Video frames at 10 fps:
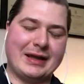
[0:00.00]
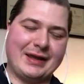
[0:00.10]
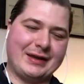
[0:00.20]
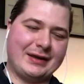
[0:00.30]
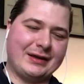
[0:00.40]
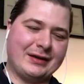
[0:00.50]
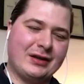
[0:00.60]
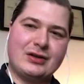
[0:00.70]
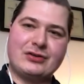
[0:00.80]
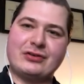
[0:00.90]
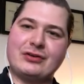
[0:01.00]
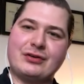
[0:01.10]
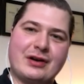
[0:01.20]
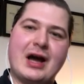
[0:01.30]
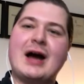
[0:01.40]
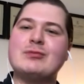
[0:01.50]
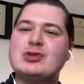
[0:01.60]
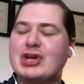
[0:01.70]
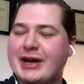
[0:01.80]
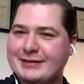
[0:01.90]
a certain
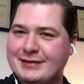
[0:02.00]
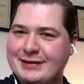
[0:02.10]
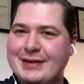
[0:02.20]
object,